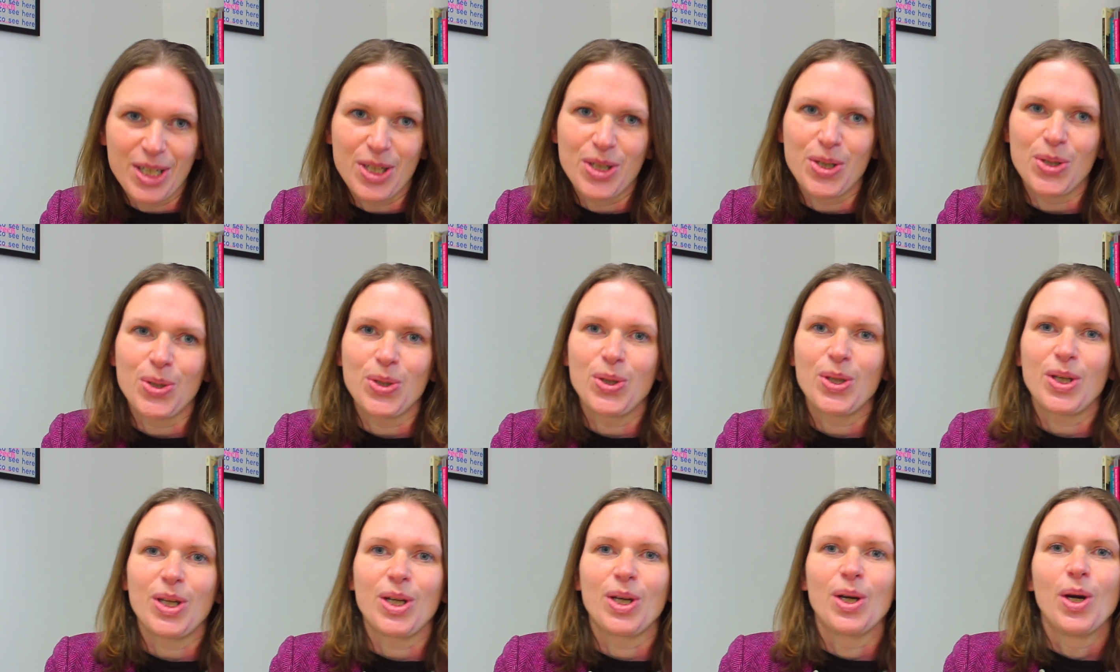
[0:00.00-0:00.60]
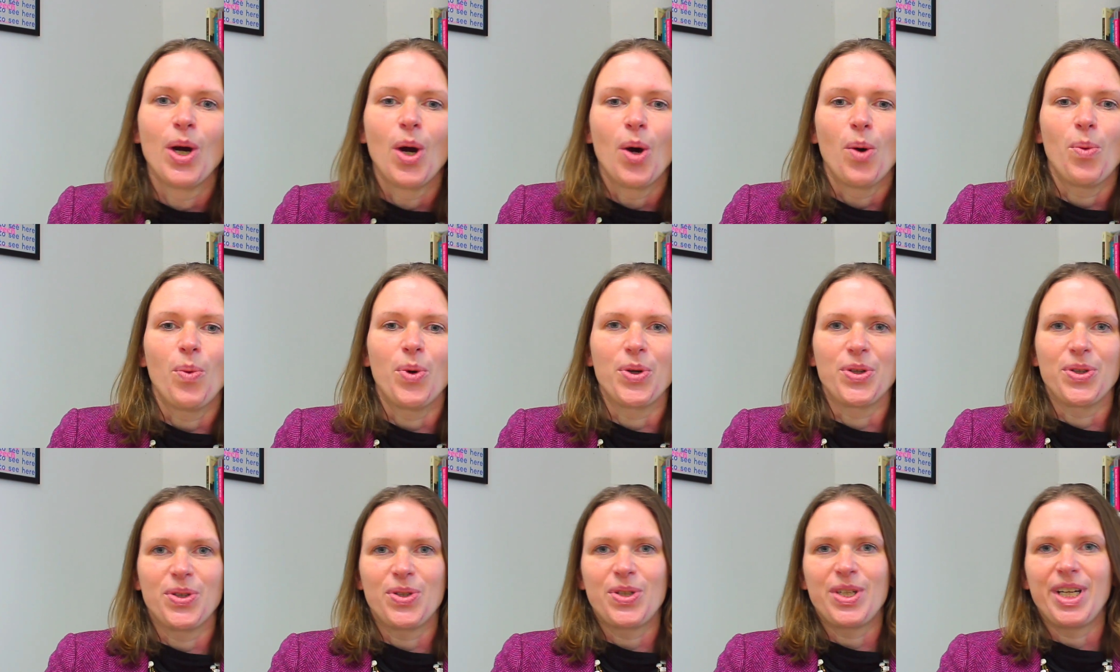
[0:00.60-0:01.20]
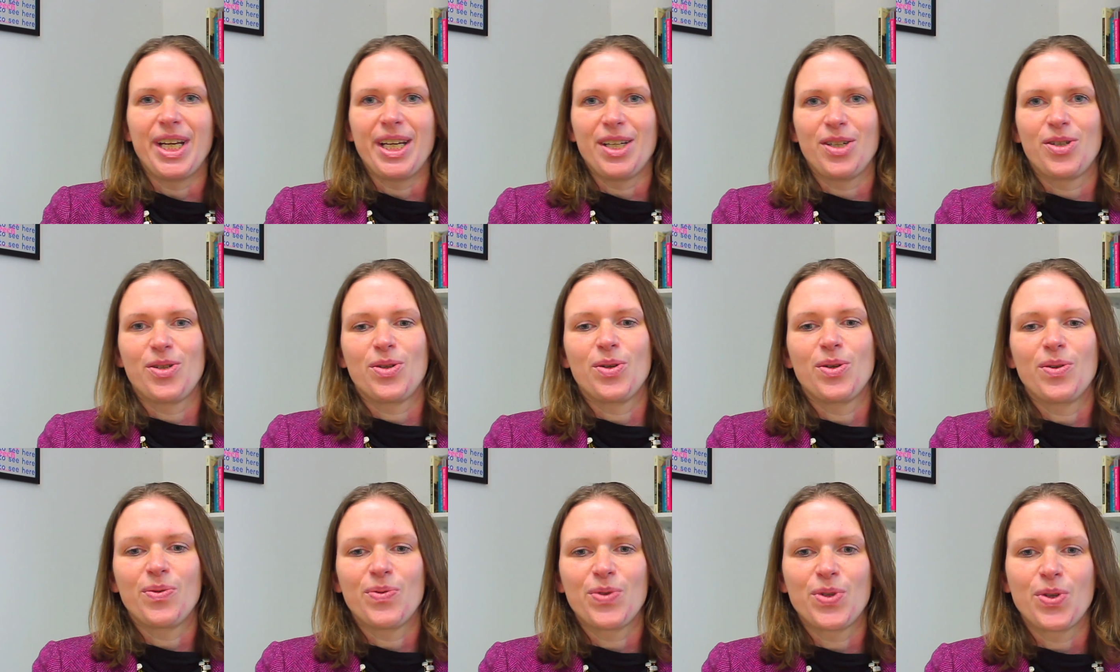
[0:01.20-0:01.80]
So the ones that
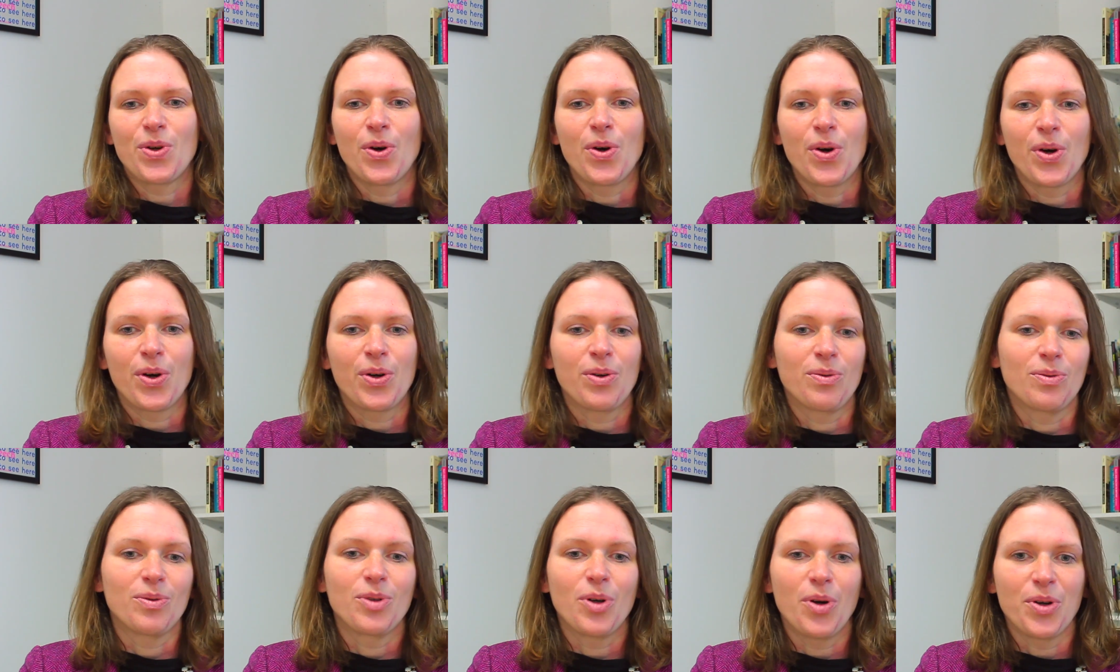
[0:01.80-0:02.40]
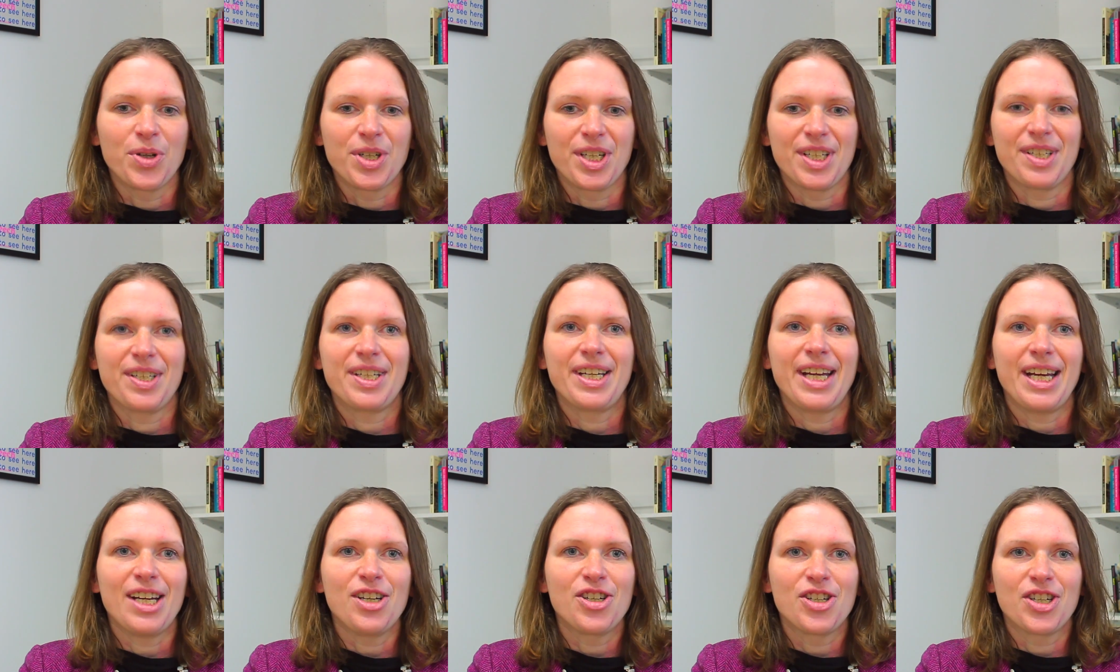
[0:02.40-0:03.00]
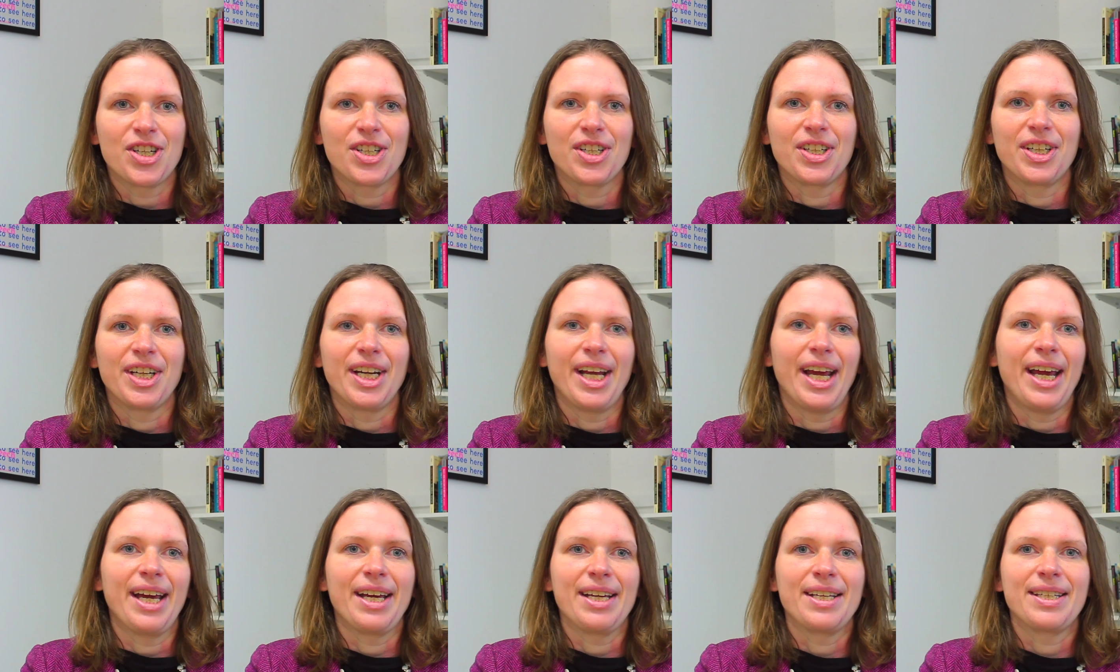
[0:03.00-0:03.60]
sort of saw
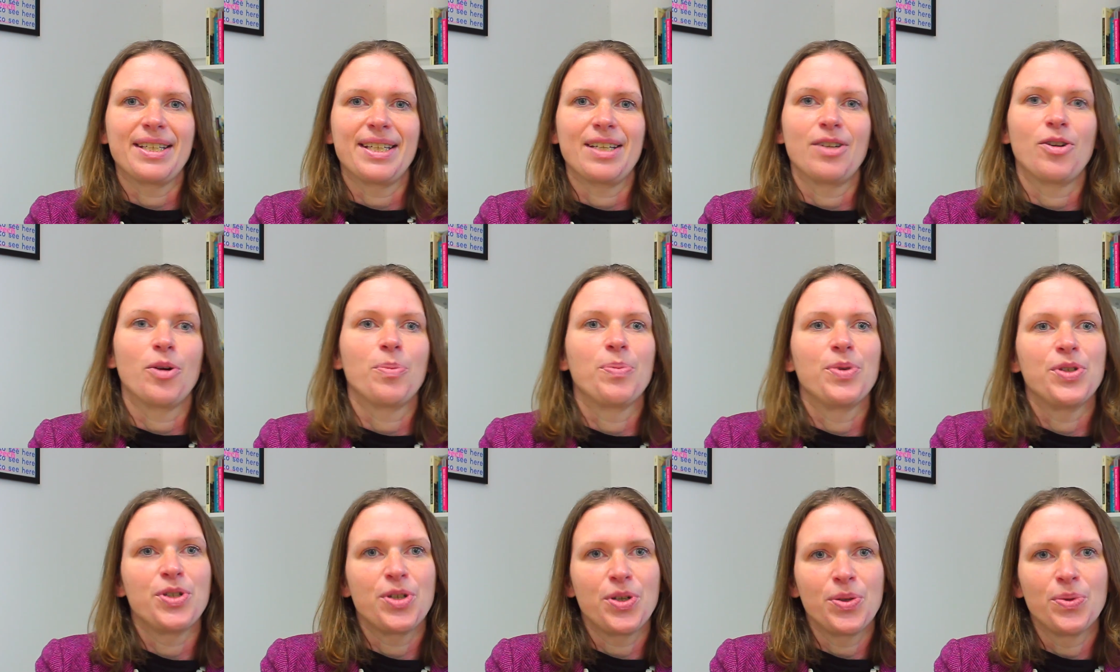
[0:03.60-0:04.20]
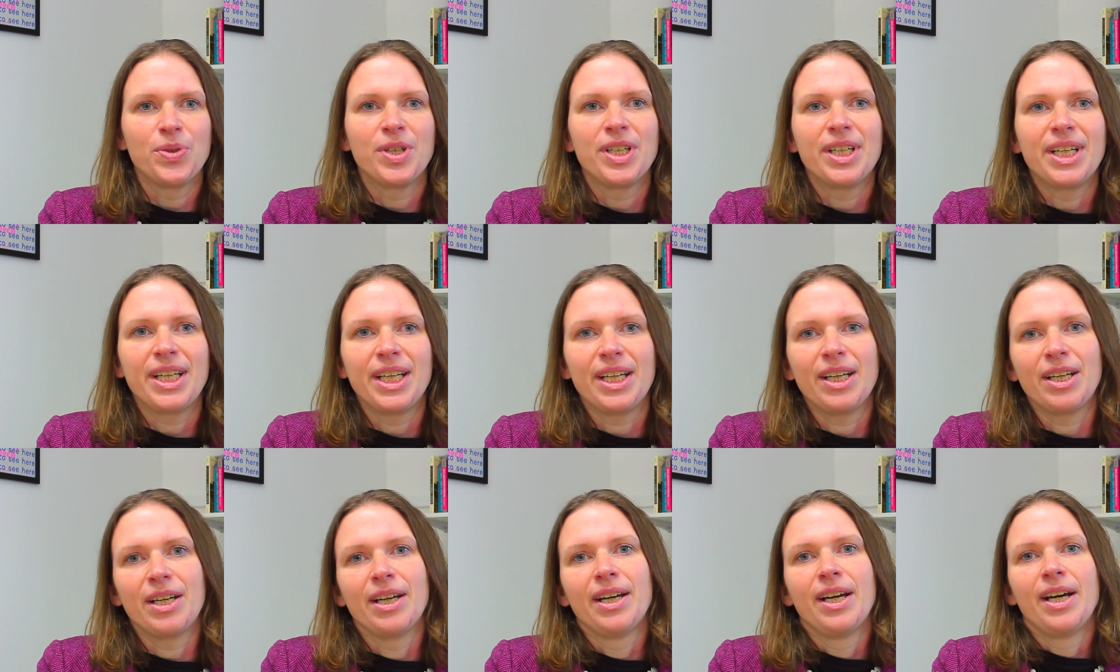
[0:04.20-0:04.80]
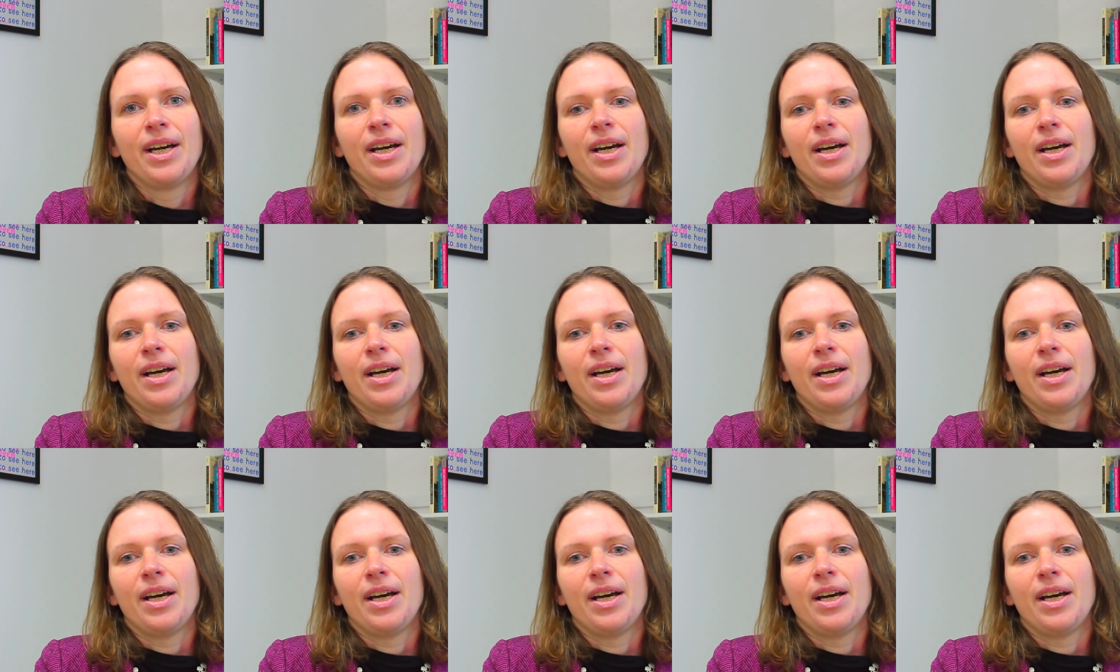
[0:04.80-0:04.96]
contestation as an opportunity